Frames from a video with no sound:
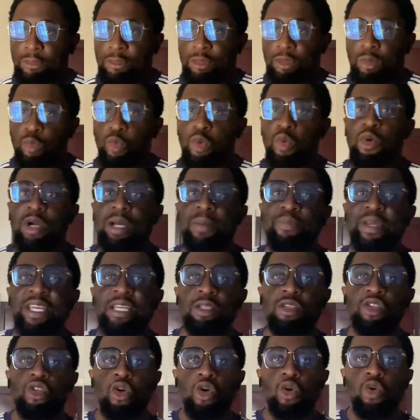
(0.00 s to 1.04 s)
We were
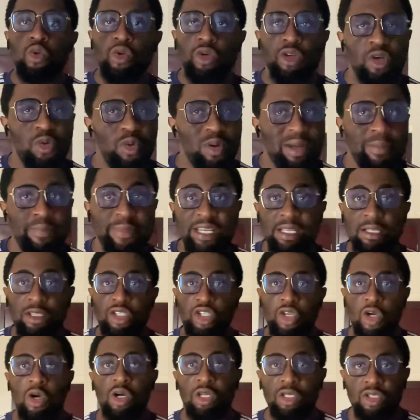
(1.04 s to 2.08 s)
being told or we're being
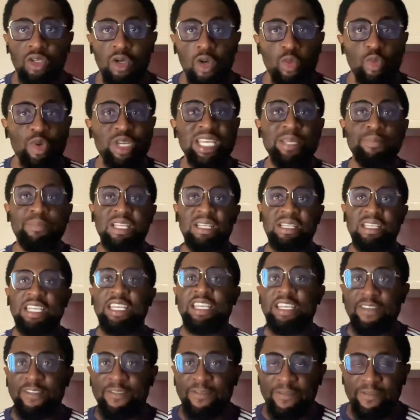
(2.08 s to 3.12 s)
taught or we
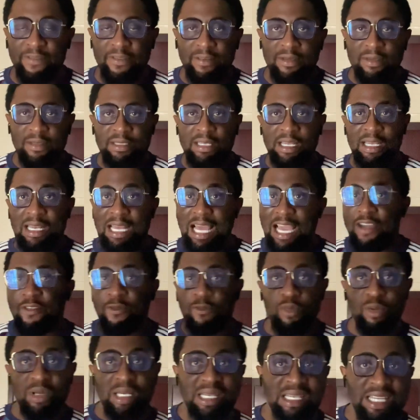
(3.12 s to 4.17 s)
believe the
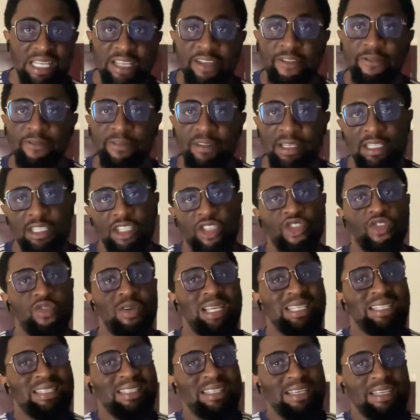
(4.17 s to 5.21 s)
life we live is
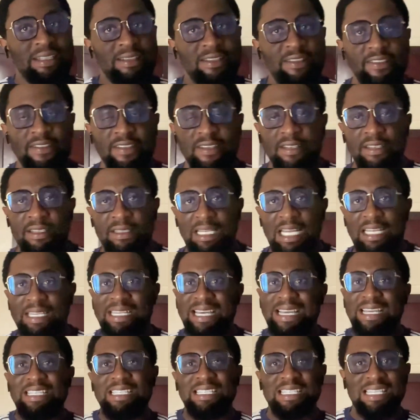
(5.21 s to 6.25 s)
transient, that
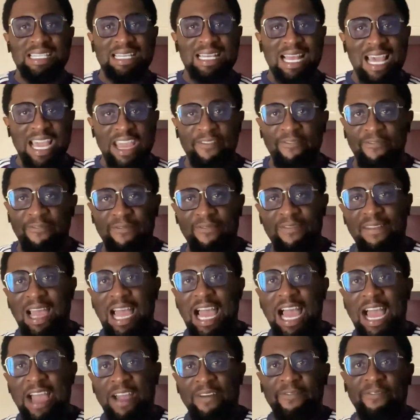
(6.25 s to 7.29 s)
there is life
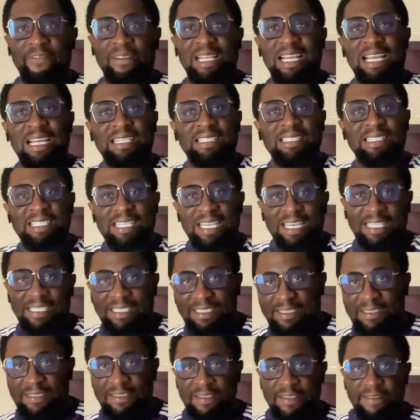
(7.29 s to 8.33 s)
after
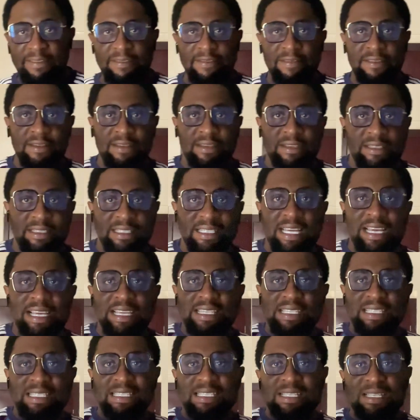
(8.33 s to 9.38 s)
death. There
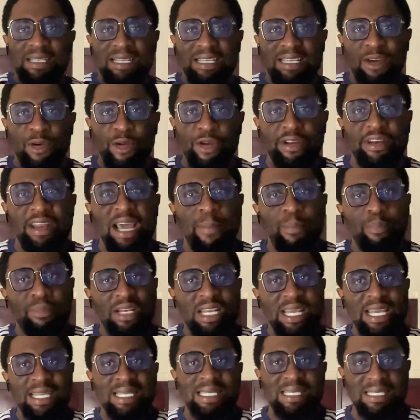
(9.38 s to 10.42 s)
is another
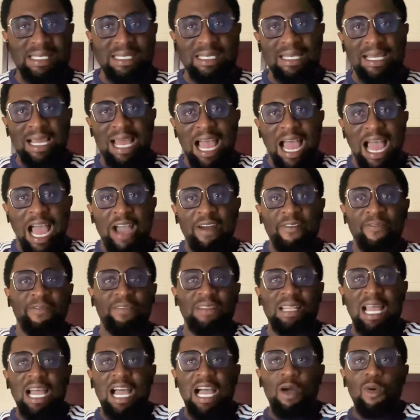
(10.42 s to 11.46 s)
place
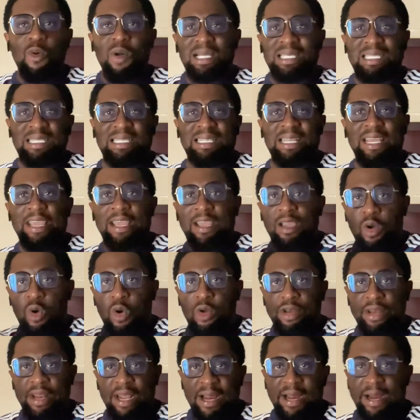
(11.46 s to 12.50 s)
after our stay
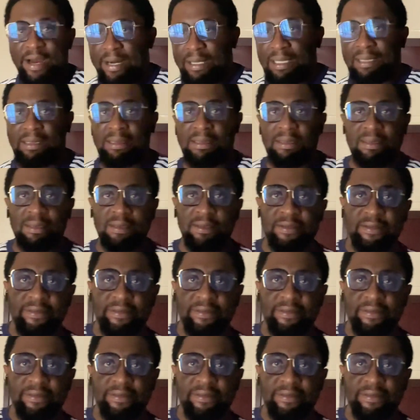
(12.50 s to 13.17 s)
on earth.